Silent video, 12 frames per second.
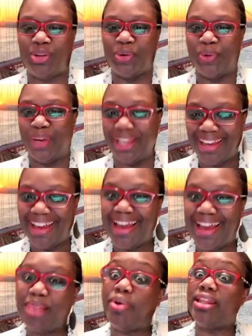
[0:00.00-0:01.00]
doing.
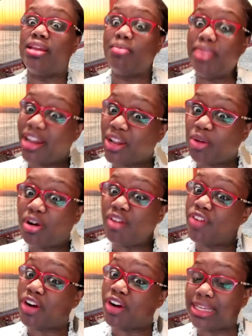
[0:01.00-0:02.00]
Bring them in the door
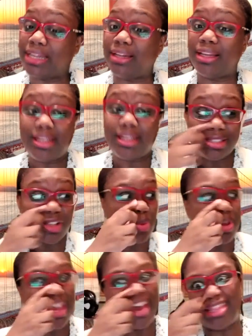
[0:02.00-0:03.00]
first, at least. Don't
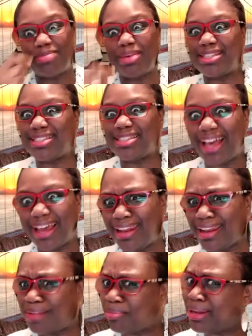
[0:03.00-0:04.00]
be having outside and
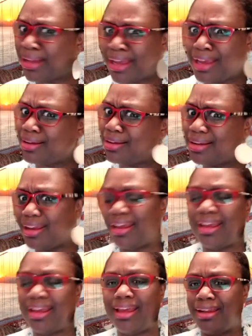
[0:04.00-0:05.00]
then be like, can I
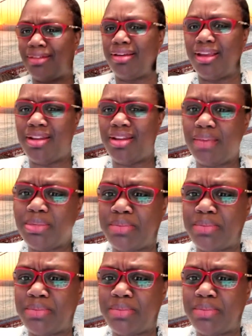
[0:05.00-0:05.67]
get, can I